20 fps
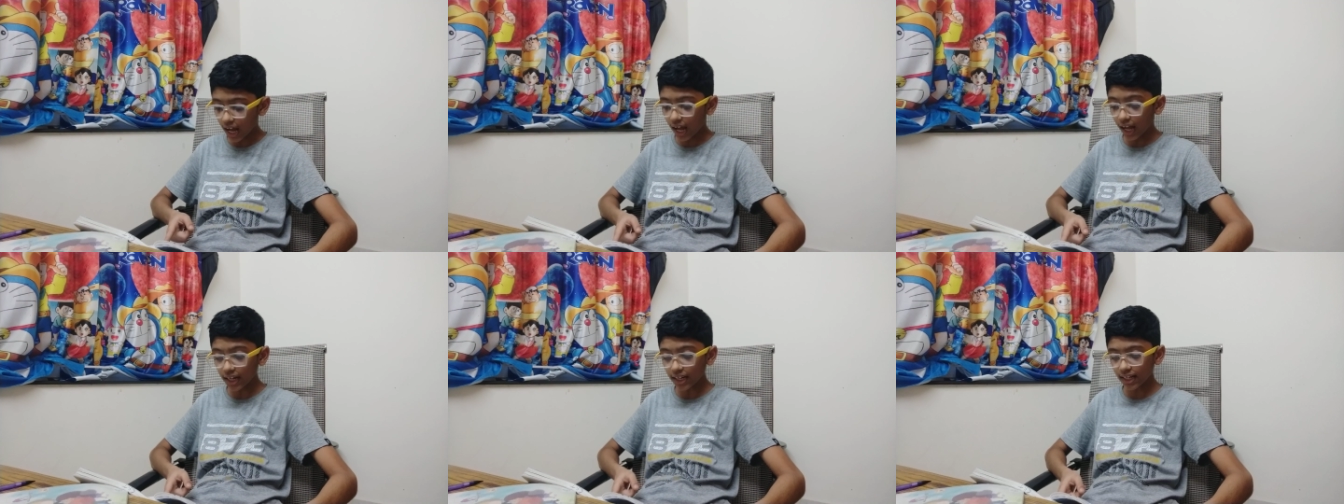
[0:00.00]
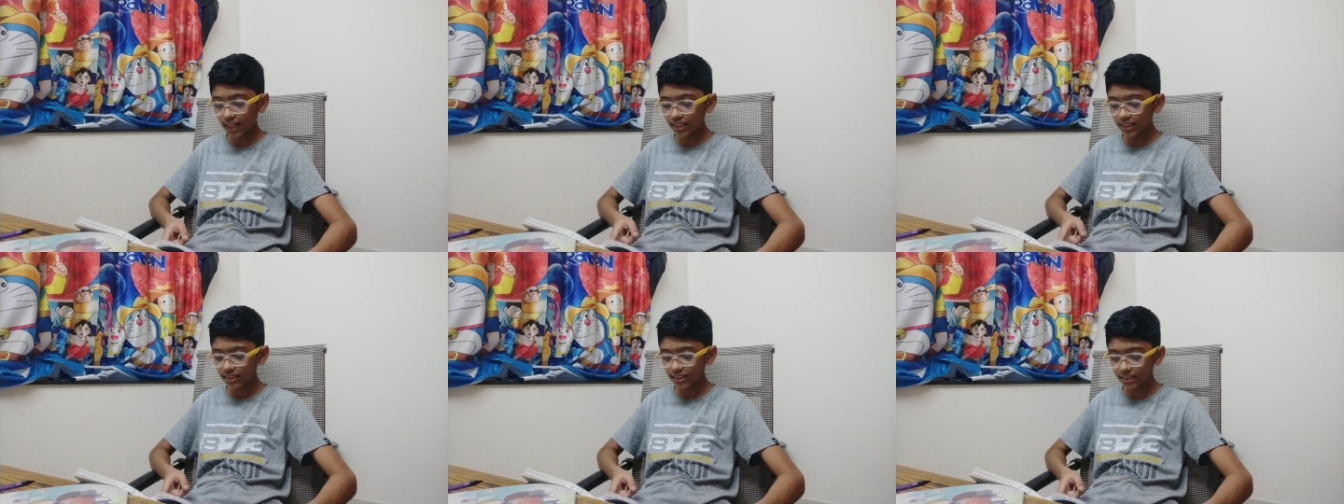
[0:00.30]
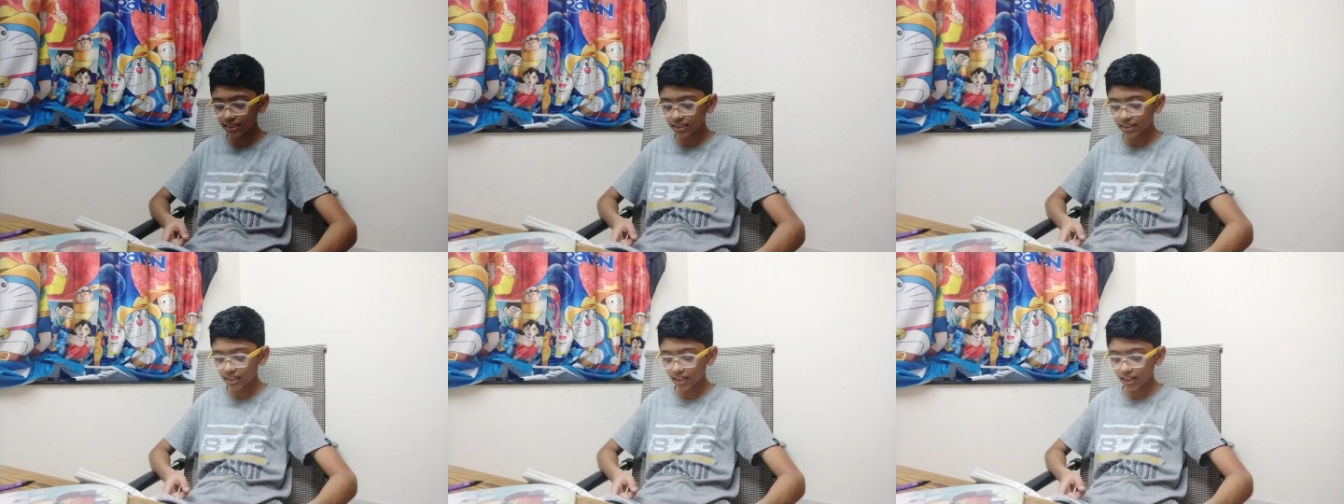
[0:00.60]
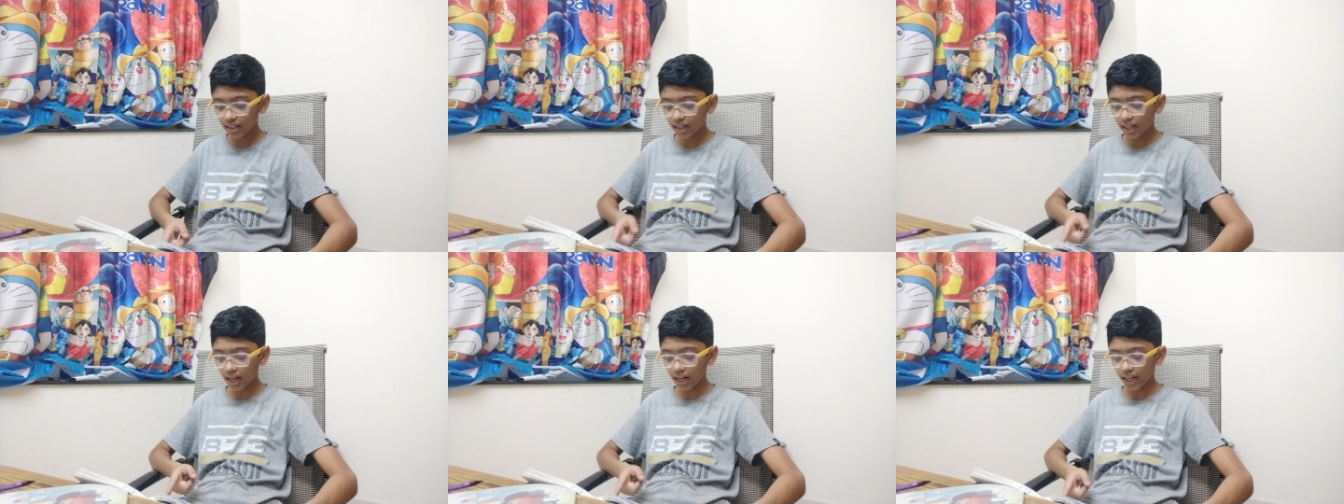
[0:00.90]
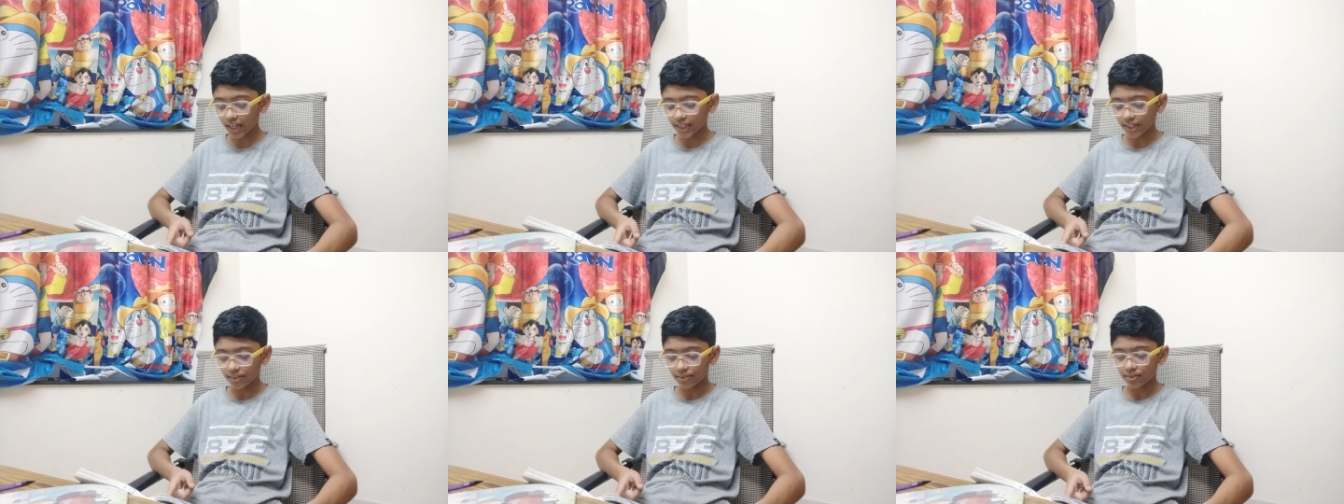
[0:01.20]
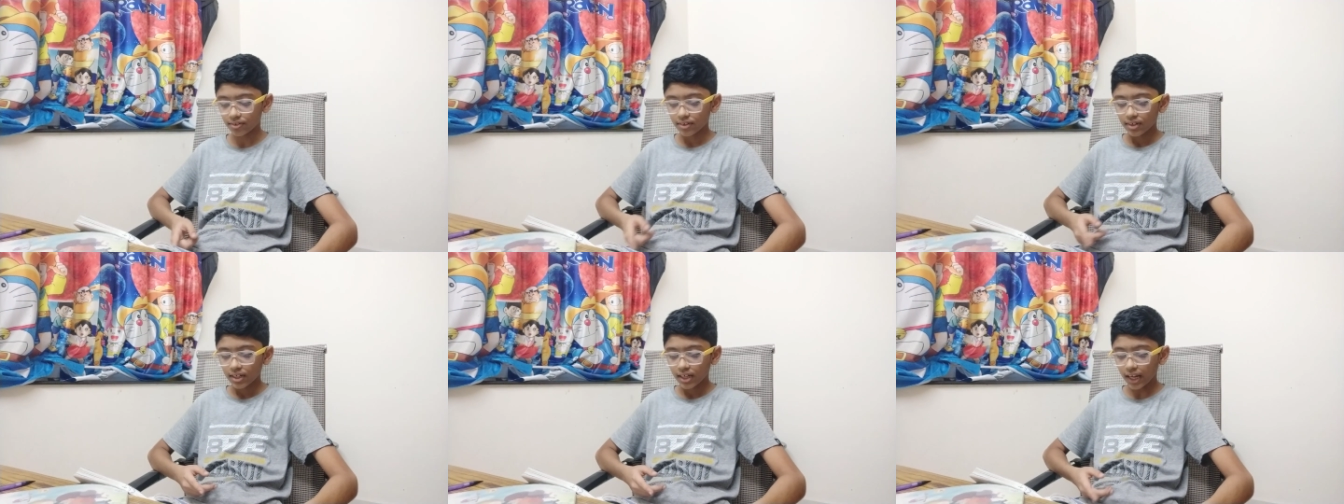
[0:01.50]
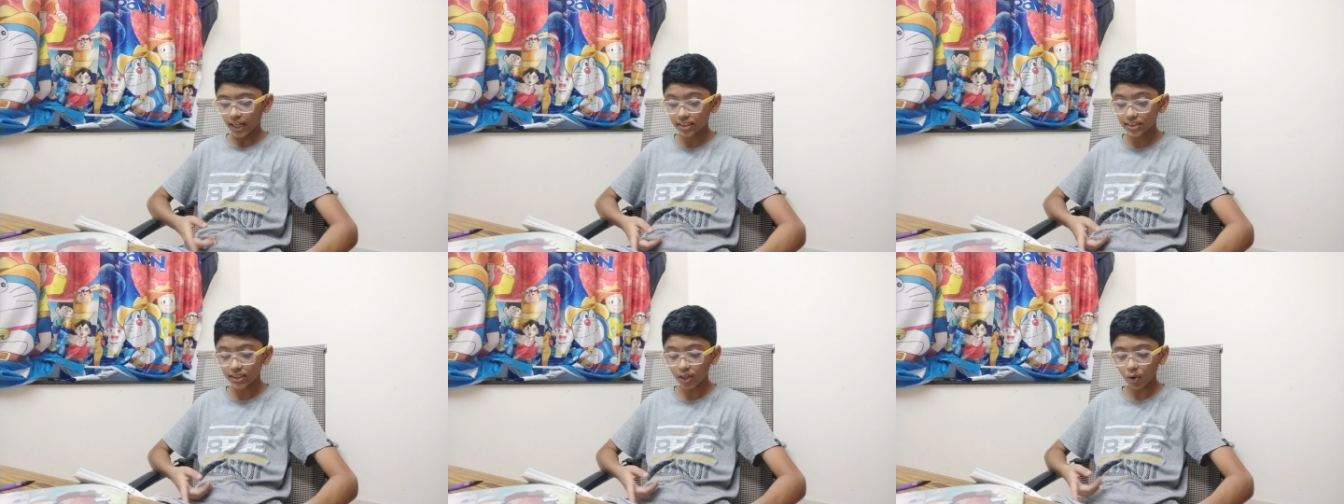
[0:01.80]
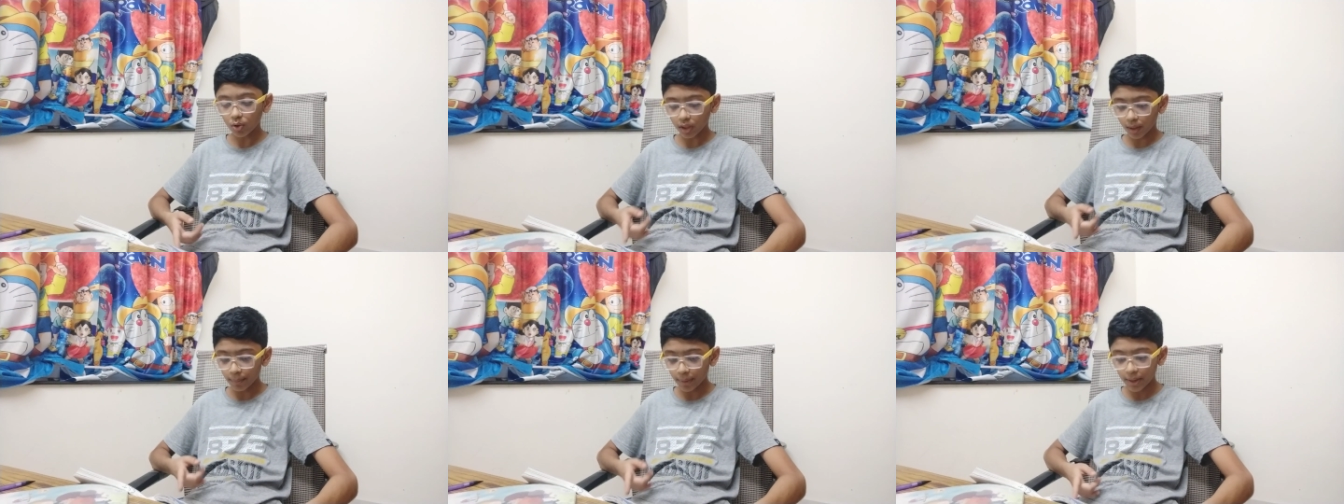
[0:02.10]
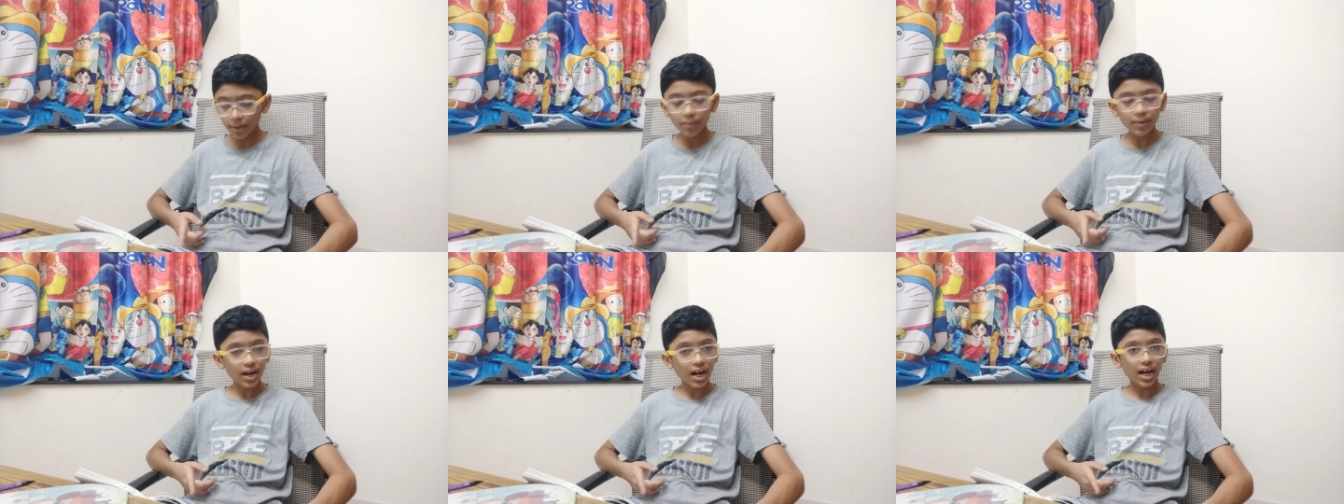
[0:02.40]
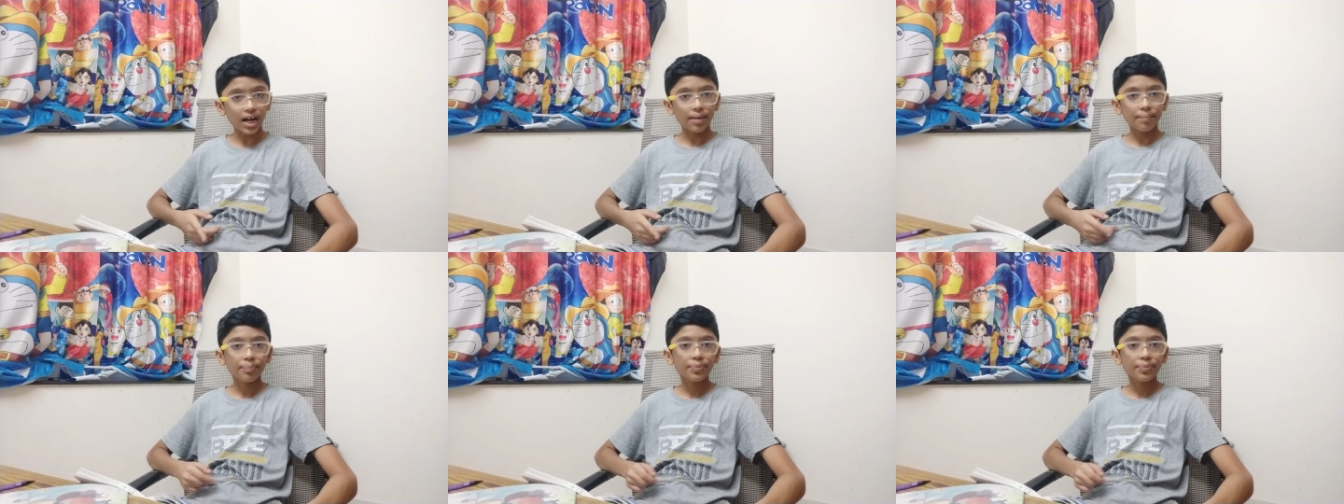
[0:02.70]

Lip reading: Aconcagua in South America.